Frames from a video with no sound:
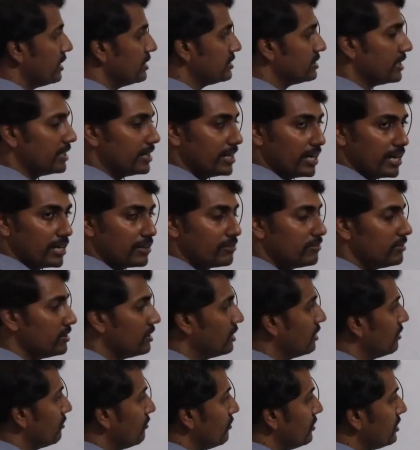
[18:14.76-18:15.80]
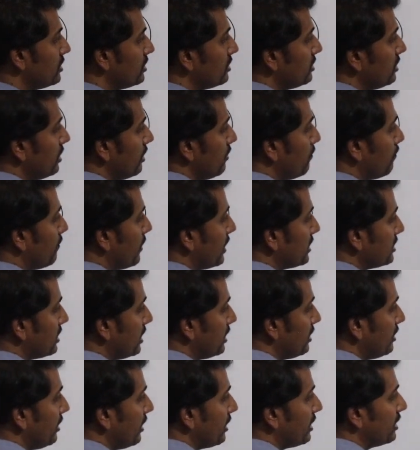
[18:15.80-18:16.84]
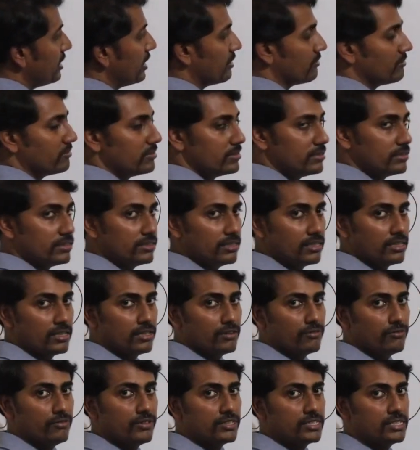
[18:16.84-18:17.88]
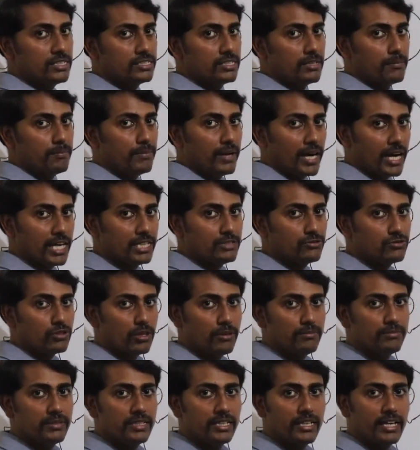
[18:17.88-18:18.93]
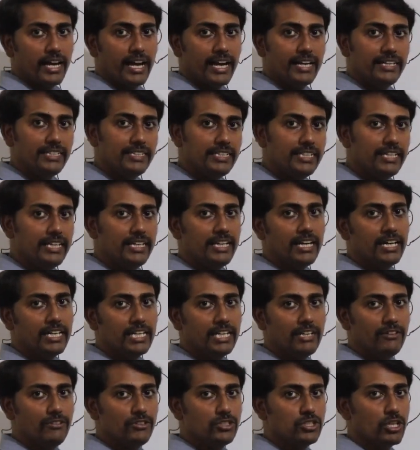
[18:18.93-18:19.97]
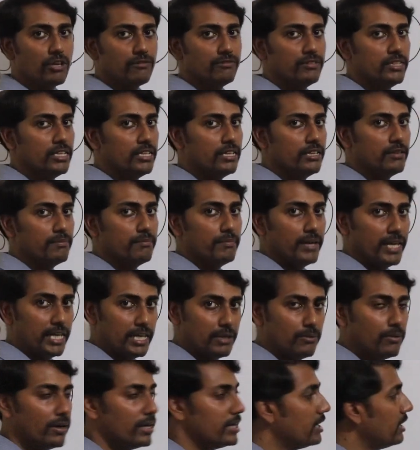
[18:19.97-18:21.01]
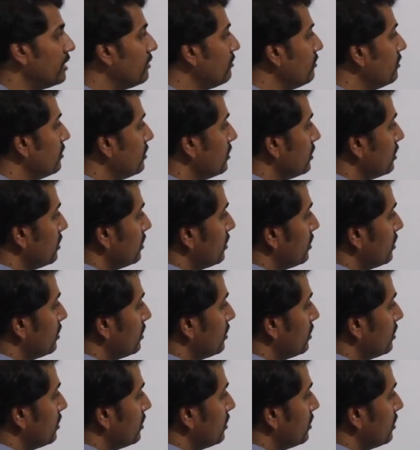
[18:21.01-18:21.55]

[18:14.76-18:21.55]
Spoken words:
is a nerve which is the masseteric nerve, which is the branch from the anterior division of the mandibular nerve.